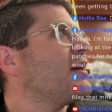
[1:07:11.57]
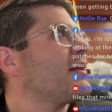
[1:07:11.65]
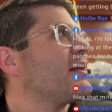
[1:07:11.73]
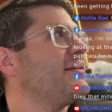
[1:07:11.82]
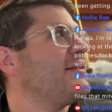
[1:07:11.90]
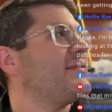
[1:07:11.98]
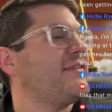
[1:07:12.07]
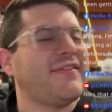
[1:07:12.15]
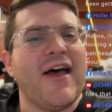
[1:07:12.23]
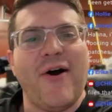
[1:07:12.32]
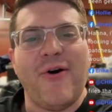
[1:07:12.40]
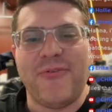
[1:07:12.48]
Cleans
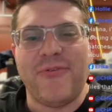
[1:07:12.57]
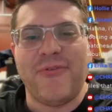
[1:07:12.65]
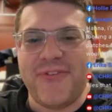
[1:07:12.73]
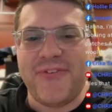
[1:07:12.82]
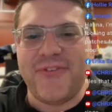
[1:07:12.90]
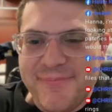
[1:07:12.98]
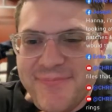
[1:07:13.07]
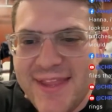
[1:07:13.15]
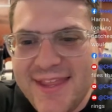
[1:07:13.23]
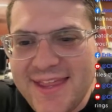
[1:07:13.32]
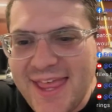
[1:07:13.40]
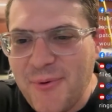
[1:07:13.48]
itself. Yeah,
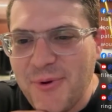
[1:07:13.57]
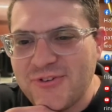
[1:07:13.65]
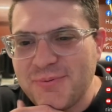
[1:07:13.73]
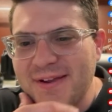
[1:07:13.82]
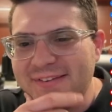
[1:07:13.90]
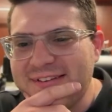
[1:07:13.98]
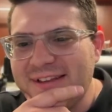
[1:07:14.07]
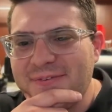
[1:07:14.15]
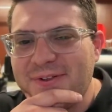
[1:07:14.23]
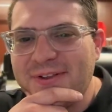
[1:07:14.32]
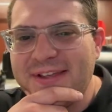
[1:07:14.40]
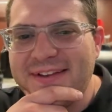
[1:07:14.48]
I wish my stuff
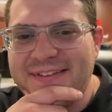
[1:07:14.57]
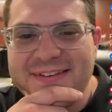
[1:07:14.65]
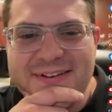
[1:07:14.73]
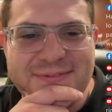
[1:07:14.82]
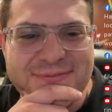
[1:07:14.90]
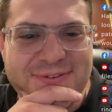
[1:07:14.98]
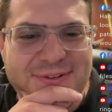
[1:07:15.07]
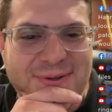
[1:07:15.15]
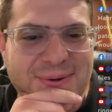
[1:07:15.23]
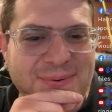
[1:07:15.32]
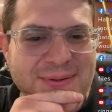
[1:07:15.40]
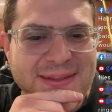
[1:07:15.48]
would clean itself
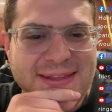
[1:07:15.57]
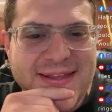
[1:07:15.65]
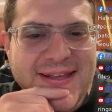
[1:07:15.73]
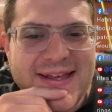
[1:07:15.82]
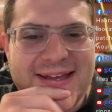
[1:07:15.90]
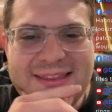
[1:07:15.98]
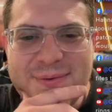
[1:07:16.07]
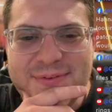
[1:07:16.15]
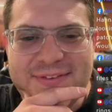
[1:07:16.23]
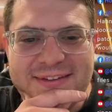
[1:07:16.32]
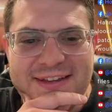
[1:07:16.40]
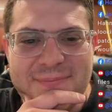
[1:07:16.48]
too. That
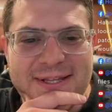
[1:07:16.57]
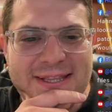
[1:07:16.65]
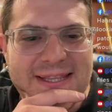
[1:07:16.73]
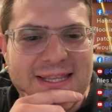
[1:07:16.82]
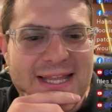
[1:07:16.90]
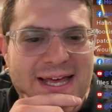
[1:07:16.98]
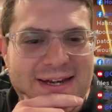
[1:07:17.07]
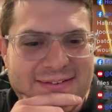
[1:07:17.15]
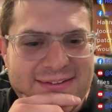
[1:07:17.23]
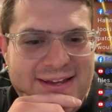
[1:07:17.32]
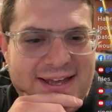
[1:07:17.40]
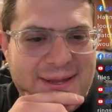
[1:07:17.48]
would save me a lot
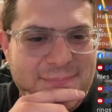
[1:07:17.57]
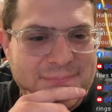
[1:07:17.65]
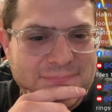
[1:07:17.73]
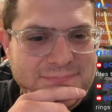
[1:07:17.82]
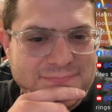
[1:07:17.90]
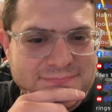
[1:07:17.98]
of time.